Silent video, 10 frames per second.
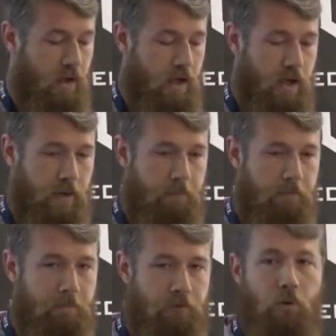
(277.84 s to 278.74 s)
Um,
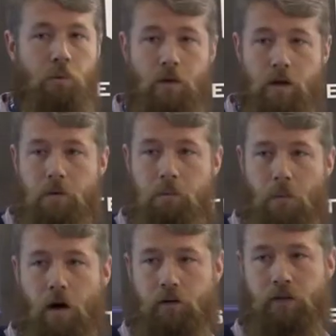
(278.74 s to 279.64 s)
so
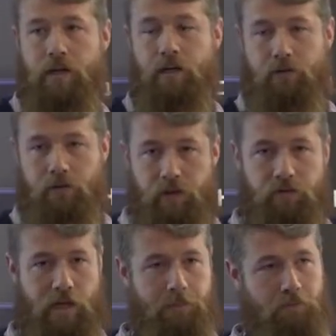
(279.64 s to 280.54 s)
modeling
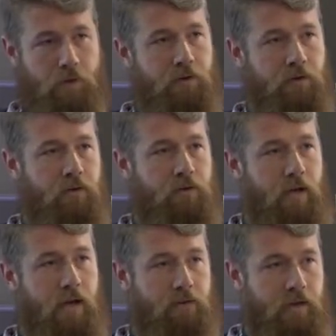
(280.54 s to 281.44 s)
this type of process
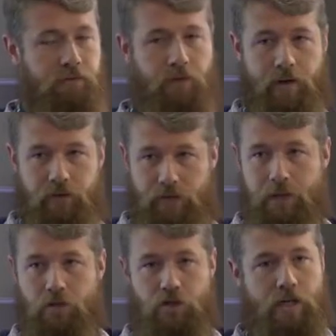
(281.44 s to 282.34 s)
as a finite
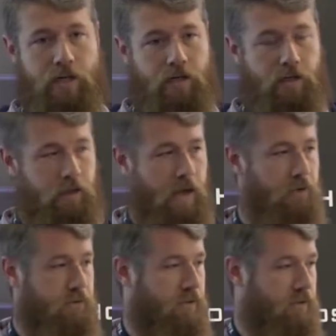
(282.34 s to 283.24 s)
state machine
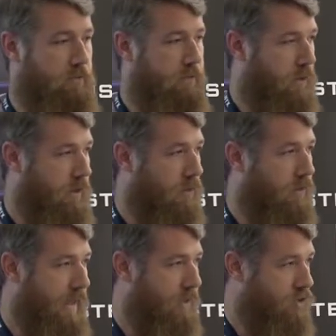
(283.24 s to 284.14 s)
allows us to focus
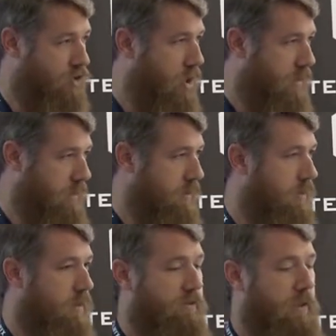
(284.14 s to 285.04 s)
on each chunk
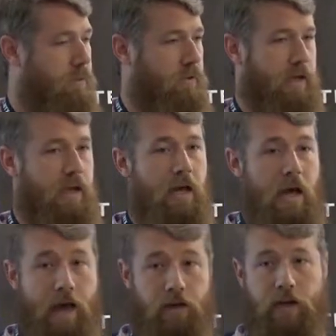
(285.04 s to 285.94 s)
separately
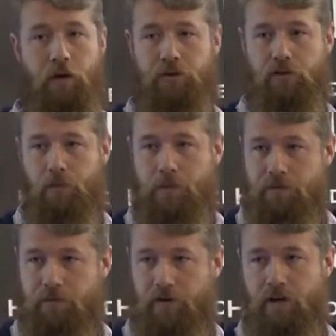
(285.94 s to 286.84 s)
and allows us to be
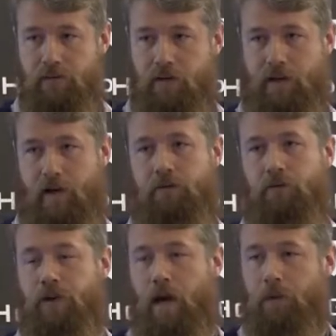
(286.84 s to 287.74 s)
very, very
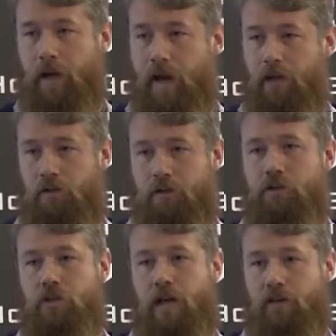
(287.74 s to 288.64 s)
careful in how we handle our
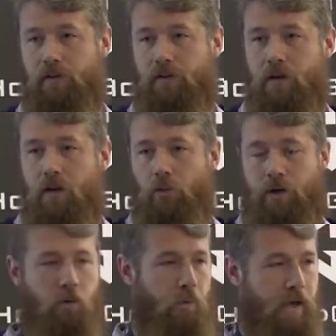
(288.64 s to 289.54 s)
edge cases.
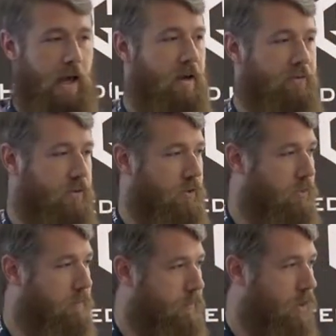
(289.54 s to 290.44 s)
We don't want to have
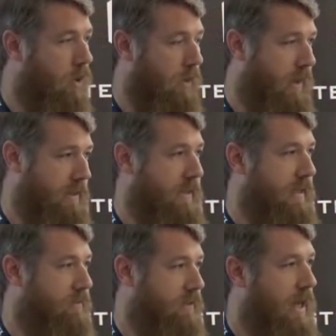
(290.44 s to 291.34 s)
to call I
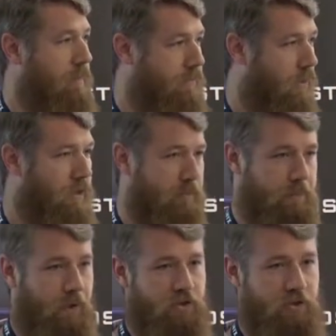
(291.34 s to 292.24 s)
T every time a phone number
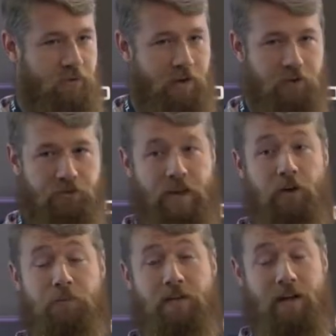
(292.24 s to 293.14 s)
purchase fails. That
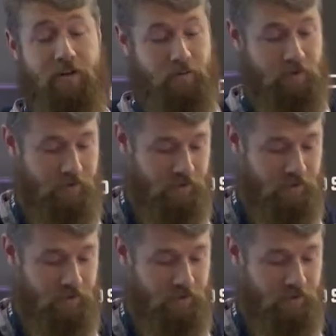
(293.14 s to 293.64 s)
would be terrible.